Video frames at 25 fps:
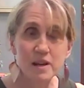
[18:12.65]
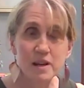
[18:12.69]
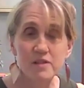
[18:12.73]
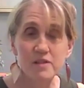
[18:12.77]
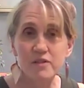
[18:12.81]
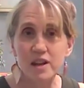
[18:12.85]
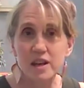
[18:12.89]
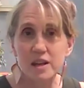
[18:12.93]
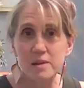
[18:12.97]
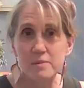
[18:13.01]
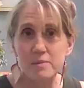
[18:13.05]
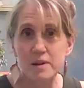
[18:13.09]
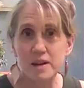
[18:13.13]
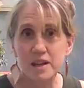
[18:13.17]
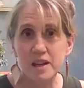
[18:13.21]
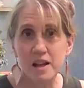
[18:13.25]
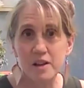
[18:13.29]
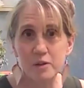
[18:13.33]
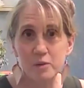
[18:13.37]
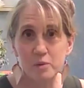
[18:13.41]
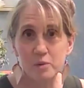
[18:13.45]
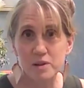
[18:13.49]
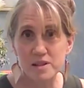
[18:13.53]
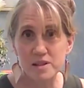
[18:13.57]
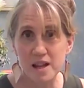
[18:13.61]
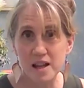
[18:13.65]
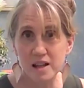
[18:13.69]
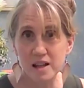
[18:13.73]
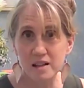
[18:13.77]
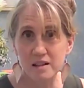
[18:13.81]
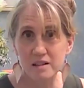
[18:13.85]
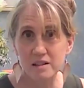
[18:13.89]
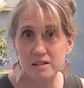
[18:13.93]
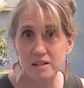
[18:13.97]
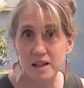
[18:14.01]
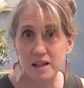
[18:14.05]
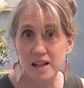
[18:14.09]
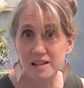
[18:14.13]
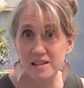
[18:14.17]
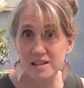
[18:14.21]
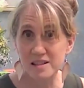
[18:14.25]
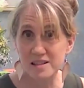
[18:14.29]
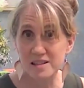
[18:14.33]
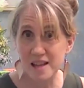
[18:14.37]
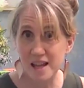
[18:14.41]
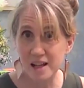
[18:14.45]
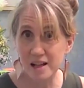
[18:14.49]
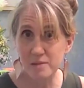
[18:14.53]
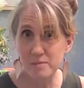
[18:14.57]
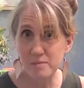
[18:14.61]
But if anybody else would like
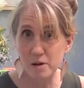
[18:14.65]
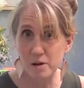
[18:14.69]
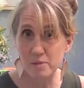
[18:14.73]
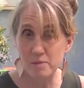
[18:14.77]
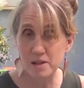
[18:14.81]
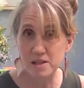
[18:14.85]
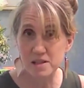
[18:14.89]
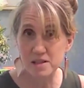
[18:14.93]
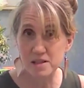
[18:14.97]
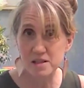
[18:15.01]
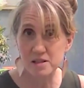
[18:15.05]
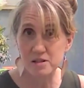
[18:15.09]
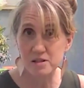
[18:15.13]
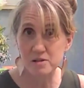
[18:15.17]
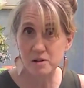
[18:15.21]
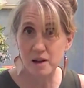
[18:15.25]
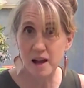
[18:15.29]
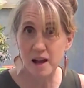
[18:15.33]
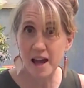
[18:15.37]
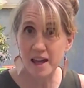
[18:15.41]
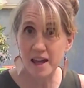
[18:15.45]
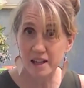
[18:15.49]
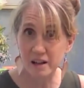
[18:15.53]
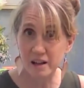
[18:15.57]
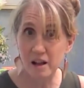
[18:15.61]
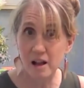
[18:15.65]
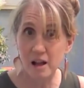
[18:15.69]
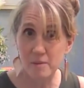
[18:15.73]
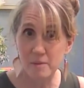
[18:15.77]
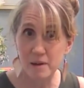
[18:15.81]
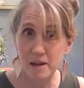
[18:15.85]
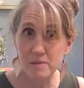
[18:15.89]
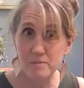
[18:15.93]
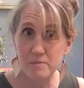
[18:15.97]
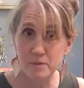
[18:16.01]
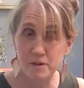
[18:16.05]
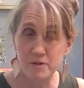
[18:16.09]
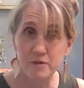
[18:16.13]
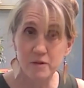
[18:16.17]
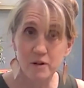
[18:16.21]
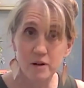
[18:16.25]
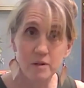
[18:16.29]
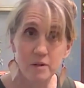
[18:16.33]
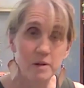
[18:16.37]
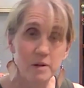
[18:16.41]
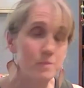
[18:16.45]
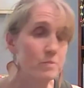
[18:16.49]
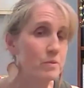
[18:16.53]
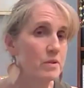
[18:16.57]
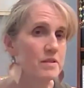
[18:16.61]
to take a moment to add a comment
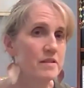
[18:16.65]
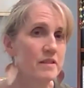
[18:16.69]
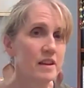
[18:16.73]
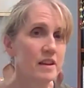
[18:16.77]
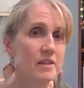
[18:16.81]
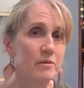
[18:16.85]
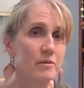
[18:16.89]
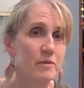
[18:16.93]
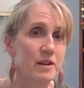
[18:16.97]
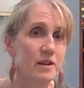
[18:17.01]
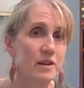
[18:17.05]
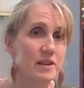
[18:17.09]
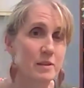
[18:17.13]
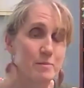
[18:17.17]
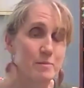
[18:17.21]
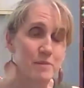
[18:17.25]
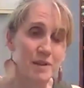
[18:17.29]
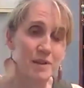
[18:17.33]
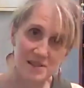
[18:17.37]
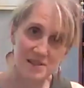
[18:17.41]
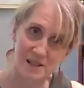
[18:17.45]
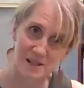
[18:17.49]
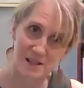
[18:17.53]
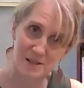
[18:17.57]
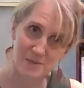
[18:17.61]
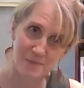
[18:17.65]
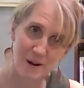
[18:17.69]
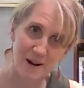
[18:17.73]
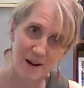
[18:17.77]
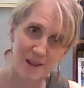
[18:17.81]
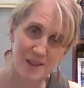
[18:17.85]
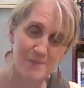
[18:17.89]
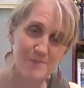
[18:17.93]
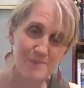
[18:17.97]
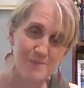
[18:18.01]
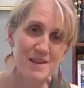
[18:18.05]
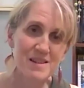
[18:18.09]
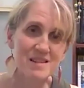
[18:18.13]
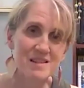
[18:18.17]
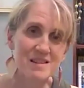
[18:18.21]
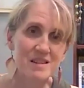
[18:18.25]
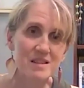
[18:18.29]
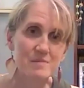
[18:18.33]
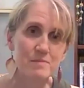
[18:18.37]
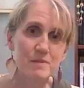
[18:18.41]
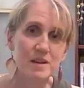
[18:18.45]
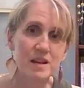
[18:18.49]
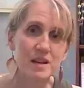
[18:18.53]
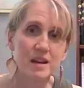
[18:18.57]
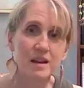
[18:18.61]
before we proceed with the business part of the
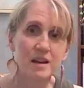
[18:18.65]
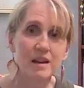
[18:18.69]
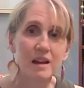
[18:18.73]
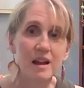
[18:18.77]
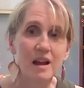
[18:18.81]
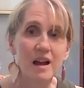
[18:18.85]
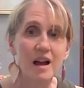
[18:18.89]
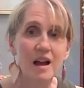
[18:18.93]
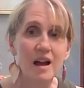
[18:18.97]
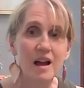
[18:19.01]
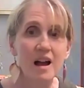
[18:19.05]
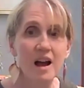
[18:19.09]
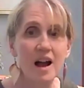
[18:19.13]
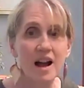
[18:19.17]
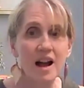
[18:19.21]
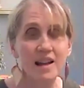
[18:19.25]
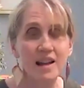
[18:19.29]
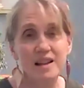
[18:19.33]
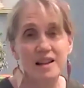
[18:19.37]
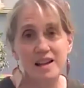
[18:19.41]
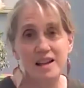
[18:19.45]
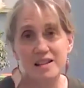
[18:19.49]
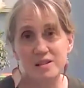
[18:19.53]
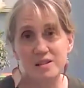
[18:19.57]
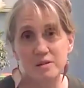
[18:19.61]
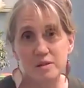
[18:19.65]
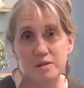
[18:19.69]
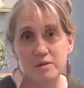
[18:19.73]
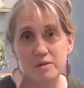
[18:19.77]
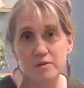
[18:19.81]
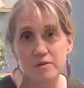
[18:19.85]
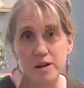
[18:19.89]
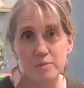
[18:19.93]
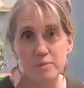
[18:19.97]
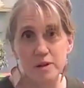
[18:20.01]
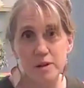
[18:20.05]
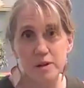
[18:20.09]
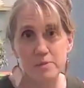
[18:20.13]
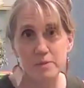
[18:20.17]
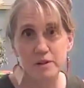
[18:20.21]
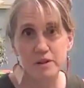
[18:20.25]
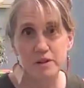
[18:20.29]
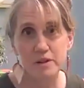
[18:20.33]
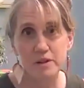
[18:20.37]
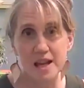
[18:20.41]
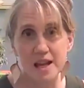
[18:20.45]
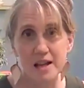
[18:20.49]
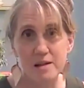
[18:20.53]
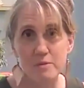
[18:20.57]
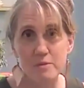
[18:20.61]
business meeting, I'd like to invite people
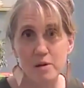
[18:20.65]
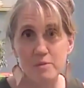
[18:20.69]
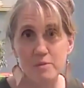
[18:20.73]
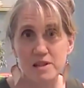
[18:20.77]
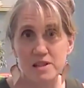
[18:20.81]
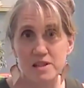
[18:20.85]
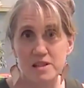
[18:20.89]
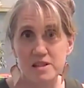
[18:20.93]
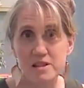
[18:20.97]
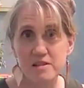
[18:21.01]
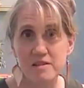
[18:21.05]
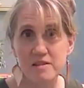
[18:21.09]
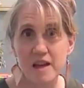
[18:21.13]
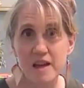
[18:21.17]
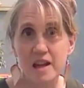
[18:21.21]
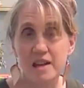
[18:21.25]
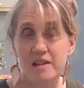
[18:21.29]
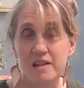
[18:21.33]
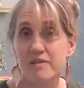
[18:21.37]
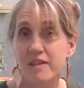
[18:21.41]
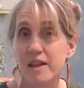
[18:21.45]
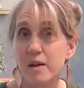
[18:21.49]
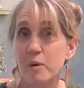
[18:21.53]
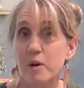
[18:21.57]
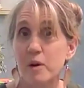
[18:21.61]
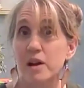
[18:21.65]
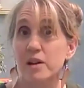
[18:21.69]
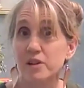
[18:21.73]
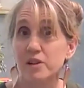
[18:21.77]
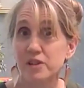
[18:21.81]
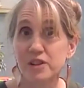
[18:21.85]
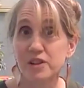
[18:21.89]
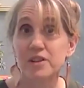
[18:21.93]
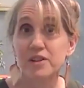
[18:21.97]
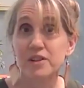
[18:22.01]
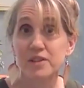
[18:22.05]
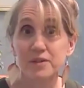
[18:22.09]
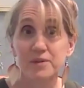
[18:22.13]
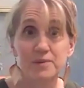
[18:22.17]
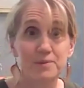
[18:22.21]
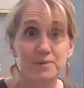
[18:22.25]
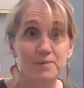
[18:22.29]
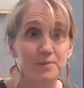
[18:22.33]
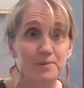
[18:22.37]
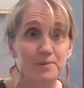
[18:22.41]
to take a moment to do that if they wish.